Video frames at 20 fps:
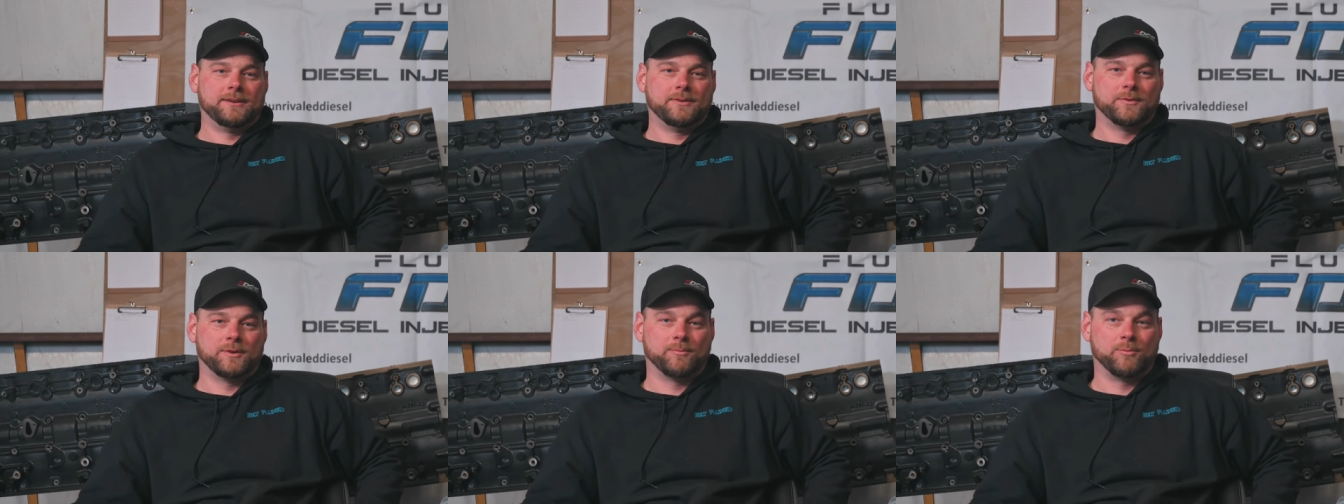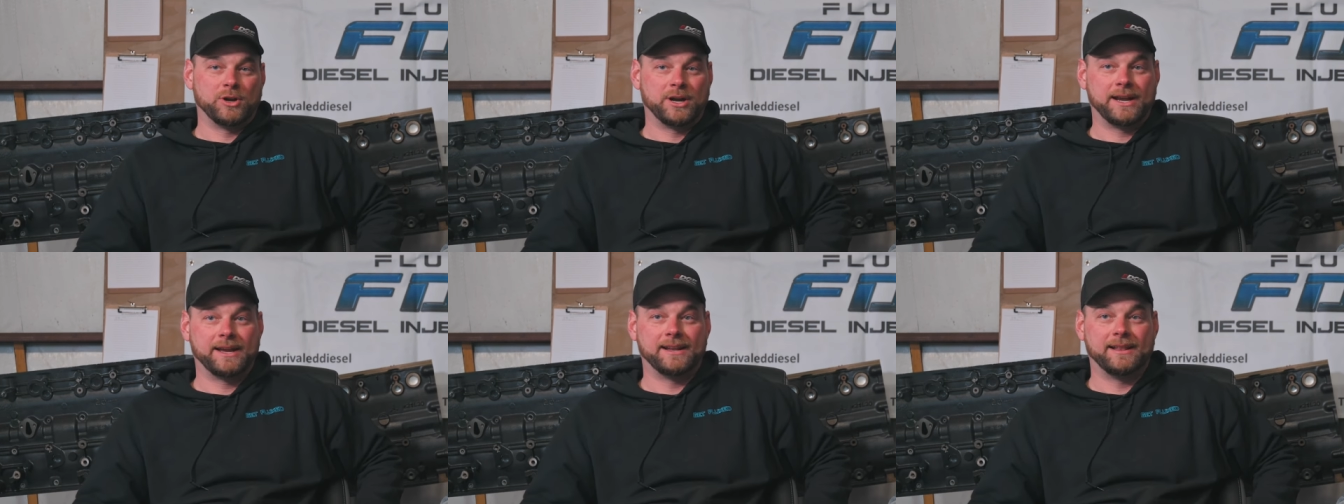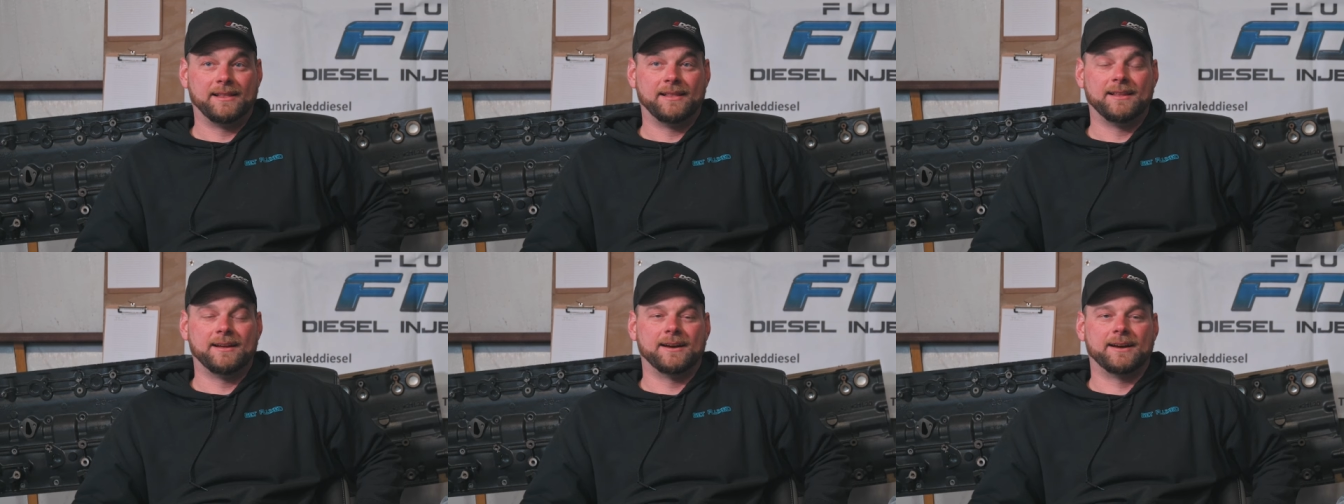we're bringing
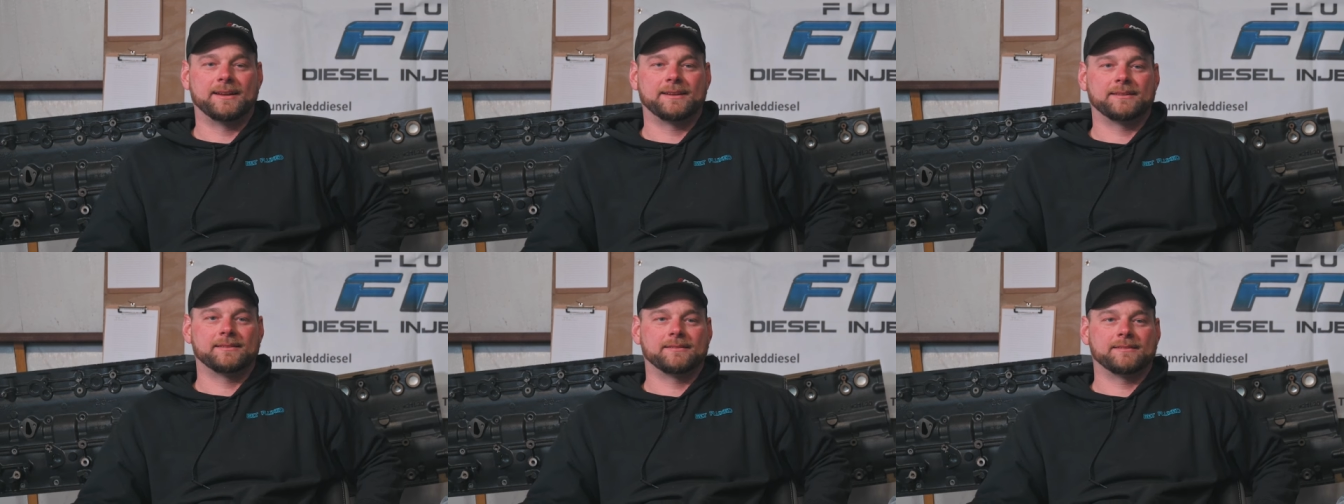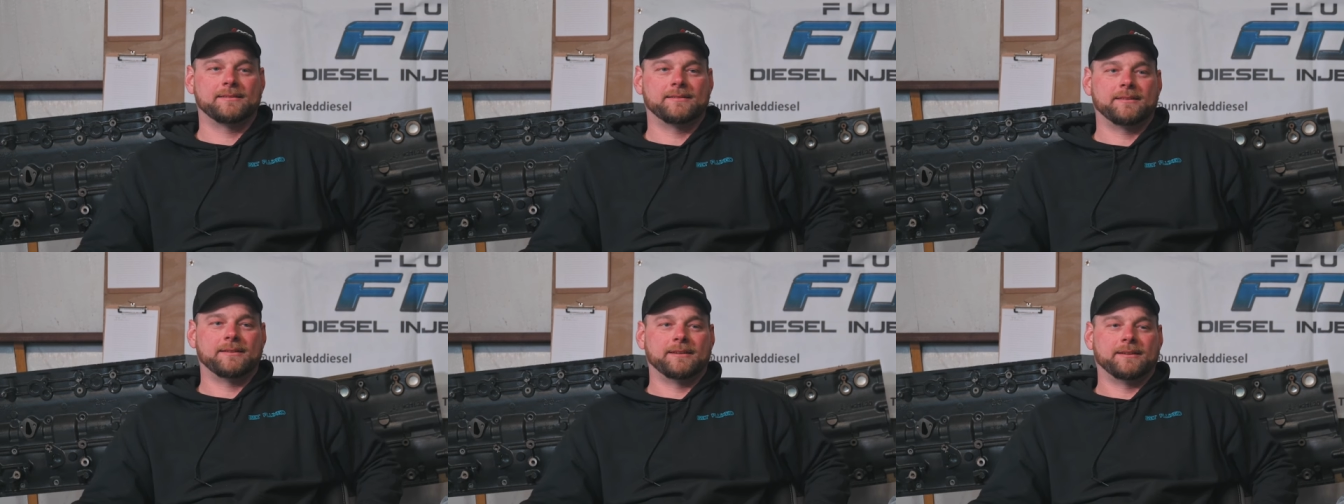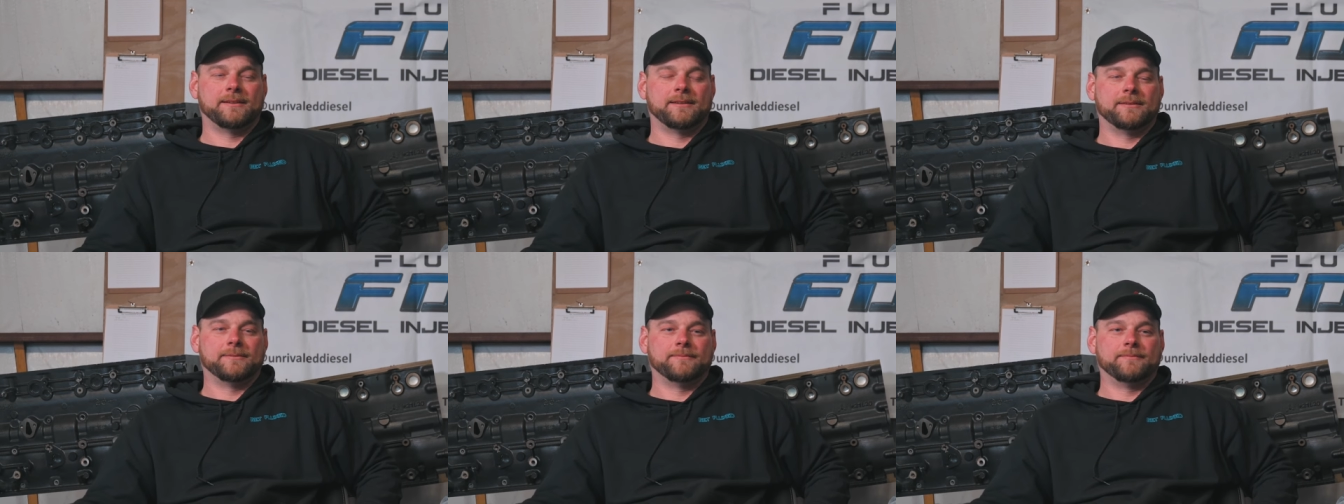a lot
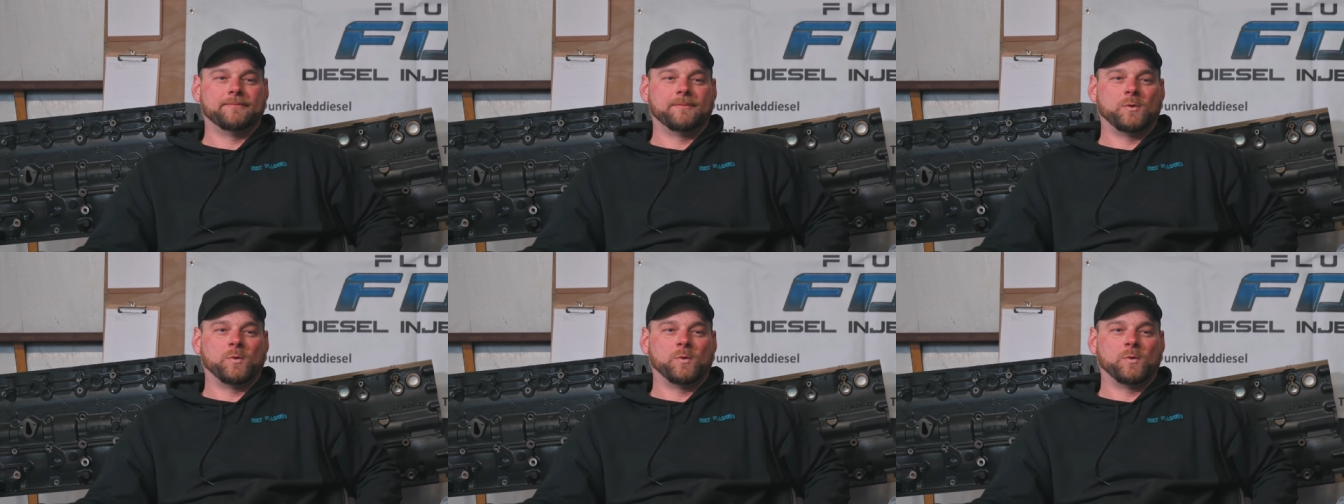um,